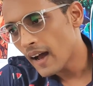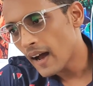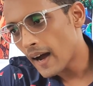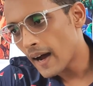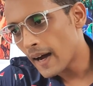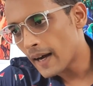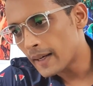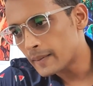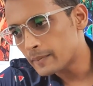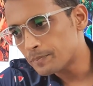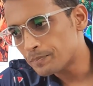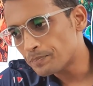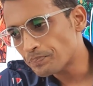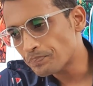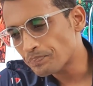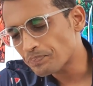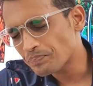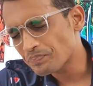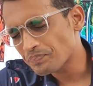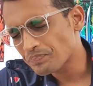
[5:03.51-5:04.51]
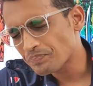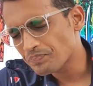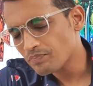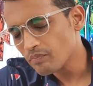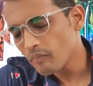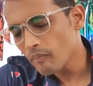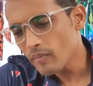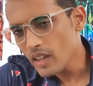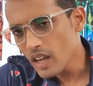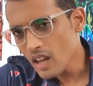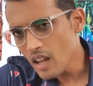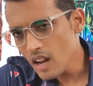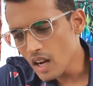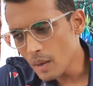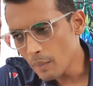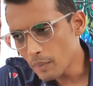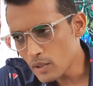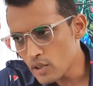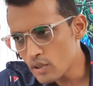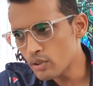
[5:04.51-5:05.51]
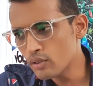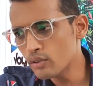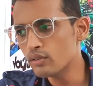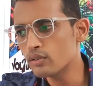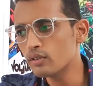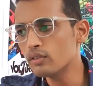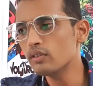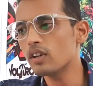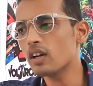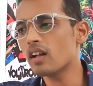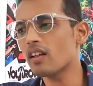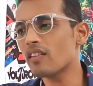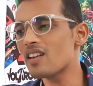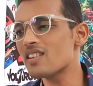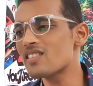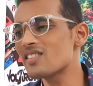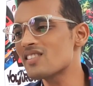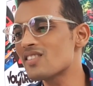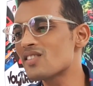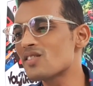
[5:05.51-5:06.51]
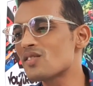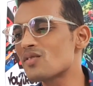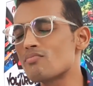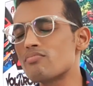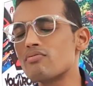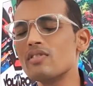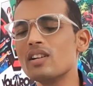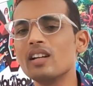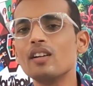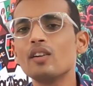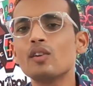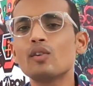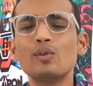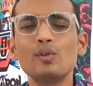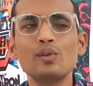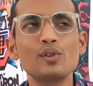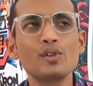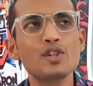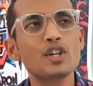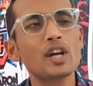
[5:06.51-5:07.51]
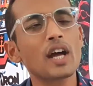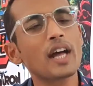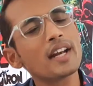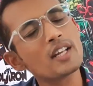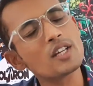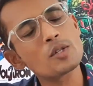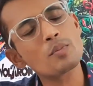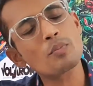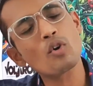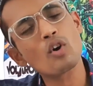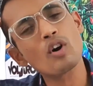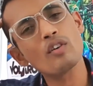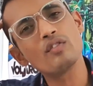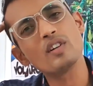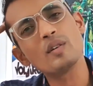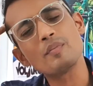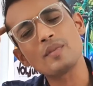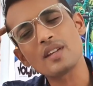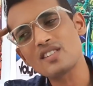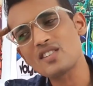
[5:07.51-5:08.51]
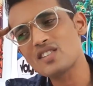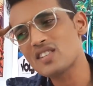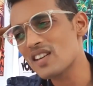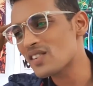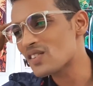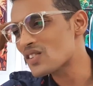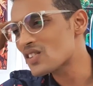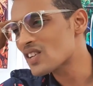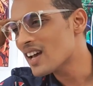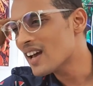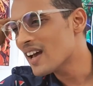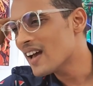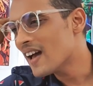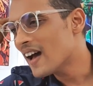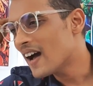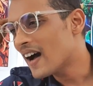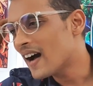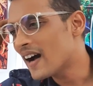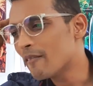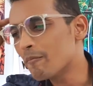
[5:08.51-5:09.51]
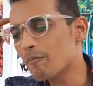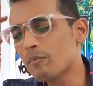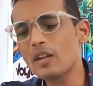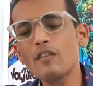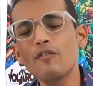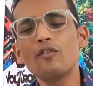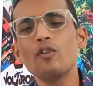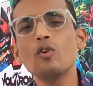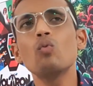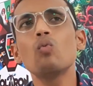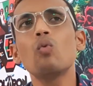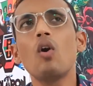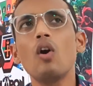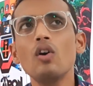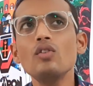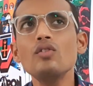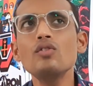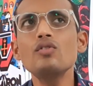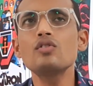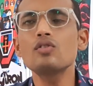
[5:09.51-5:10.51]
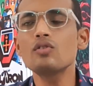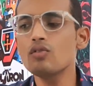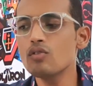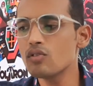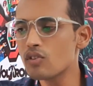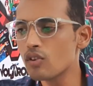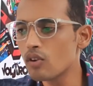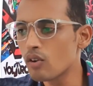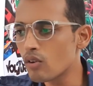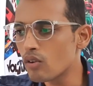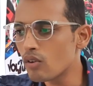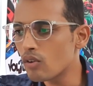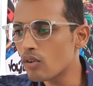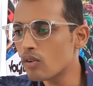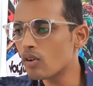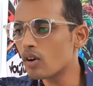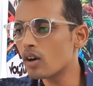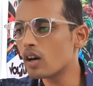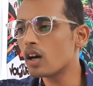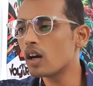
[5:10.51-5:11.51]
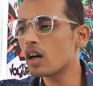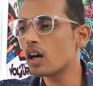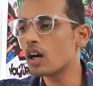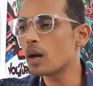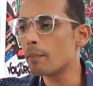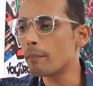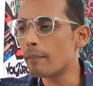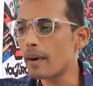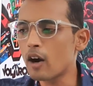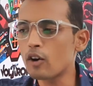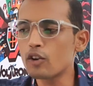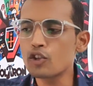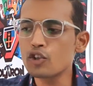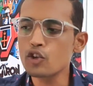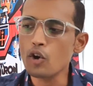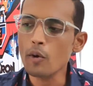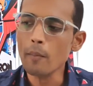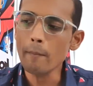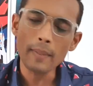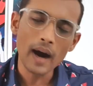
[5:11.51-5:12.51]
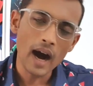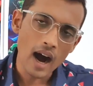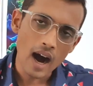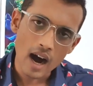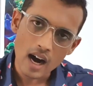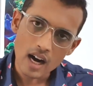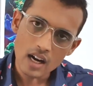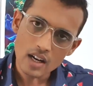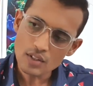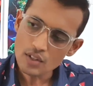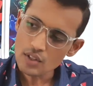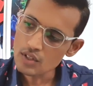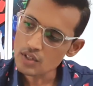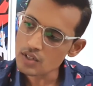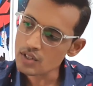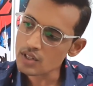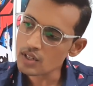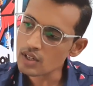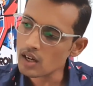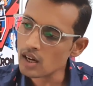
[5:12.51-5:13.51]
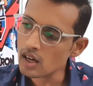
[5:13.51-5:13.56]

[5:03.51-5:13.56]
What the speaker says: Um, Number two, there's this really cool Chinese proverb that says, if you want to know about your past,